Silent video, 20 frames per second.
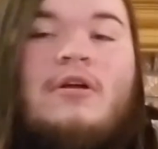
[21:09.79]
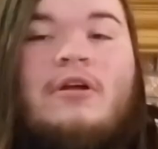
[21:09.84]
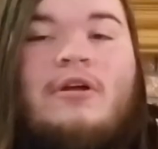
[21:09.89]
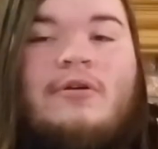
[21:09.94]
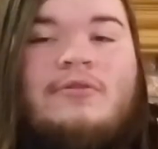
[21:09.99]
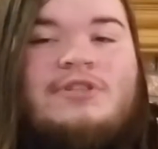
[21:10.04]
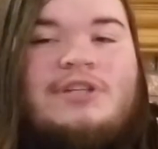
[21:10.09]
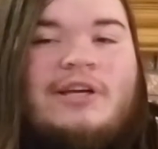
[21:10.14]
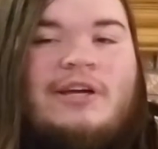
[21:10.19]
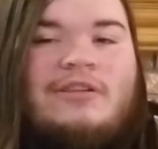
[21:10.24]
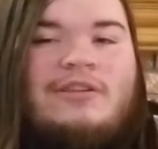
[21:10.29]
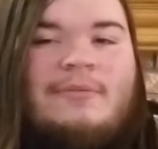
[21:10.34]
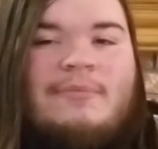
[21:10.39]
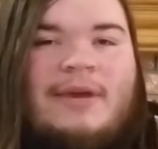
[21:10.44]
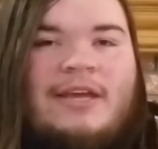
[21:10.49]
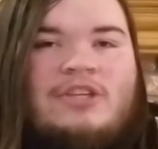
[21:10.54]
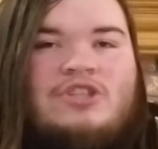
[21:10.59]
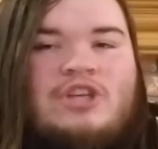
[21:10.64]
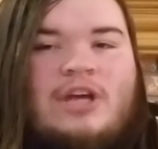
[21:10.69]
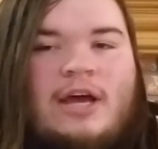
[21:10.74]
Go check out the
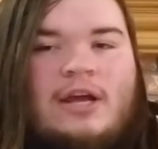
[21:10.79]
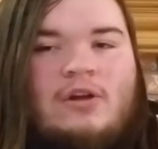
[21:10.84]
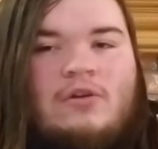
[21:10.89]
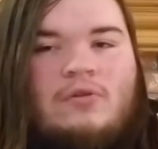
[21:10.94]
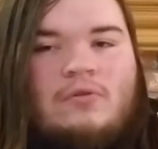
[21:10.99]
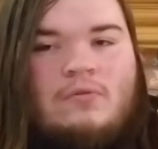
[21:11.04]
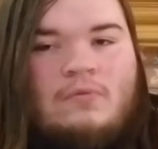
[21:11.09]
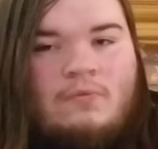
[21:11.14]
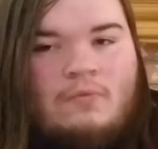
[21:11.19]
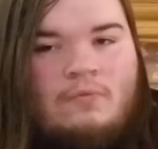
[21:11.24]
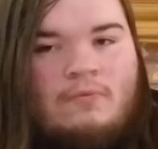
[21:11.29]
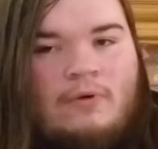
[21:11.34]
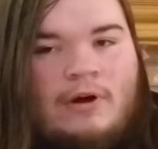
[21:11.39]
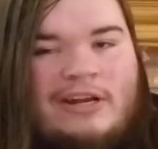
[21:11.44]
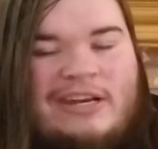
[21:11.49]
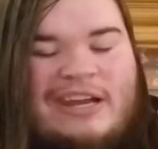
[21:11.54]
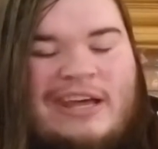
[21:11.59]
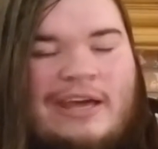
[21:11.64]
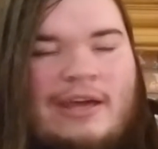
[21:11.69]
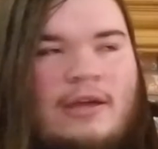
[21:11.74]
main channel
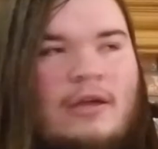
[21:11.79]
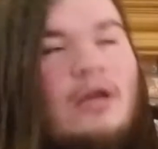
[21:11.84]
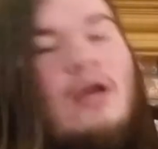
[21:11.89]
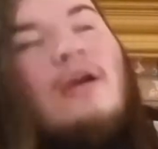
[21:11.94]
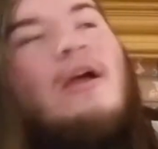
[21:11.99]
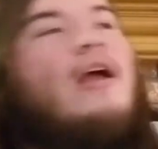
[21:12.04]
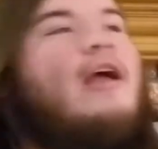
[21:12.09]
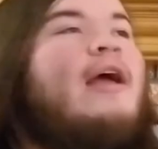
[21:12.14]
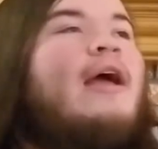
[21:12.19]
one day.